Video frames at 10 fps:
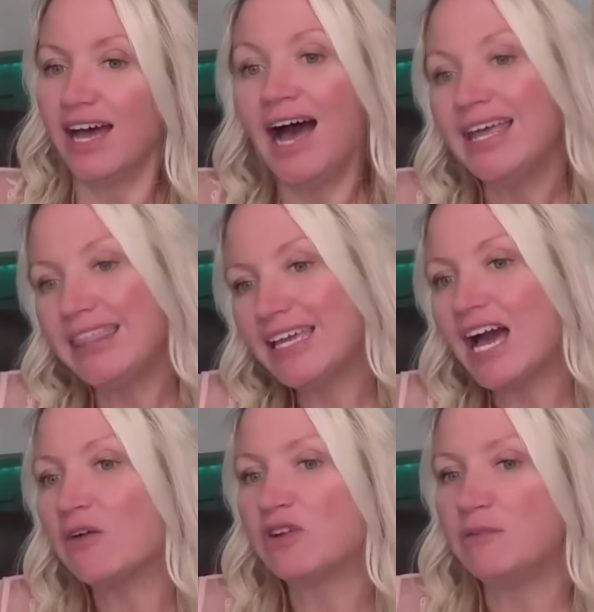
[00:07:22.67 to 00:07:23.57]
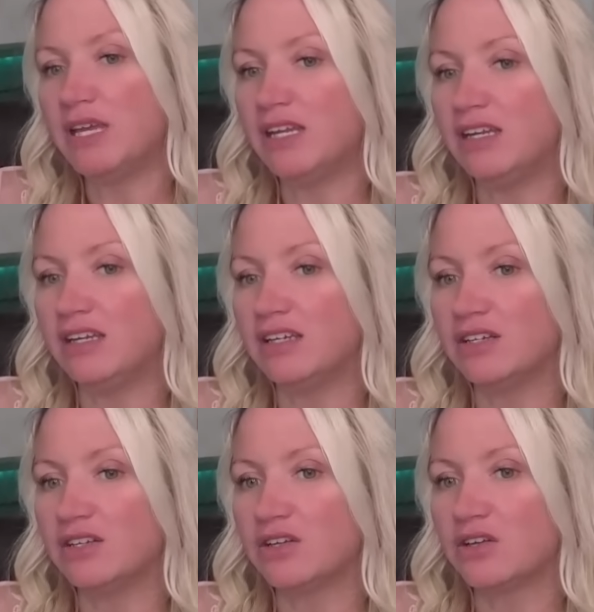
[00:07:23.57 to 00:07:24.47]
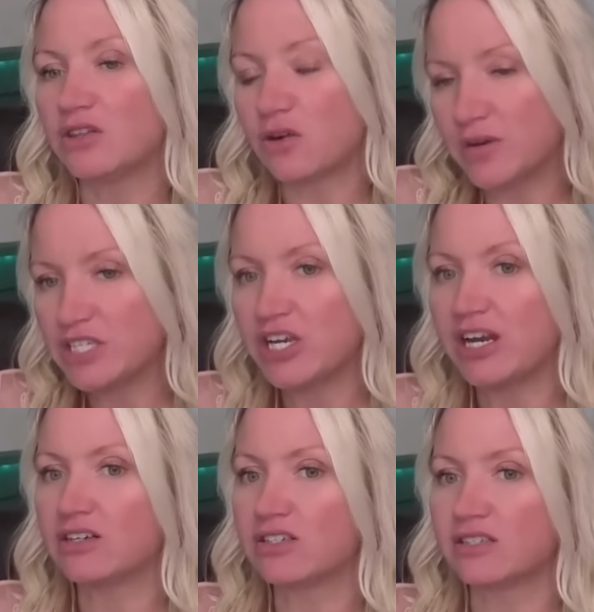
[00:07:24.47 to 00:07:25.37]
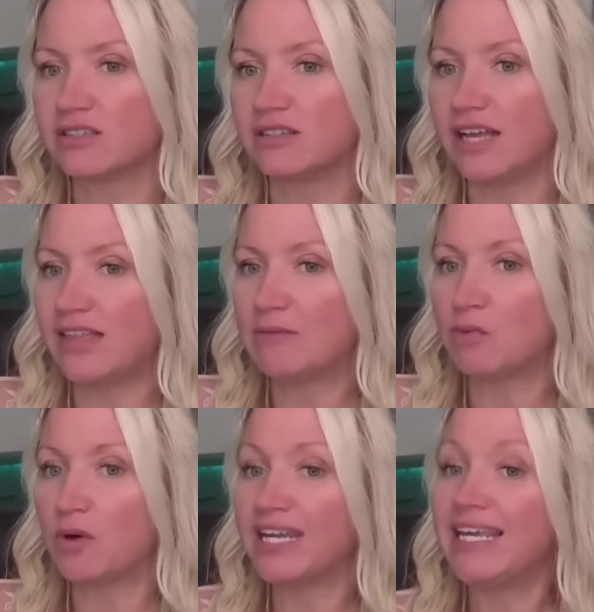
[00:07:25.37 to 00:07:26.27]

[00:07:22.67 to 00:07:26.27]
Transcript: I think I would have been throwing chairs at that point.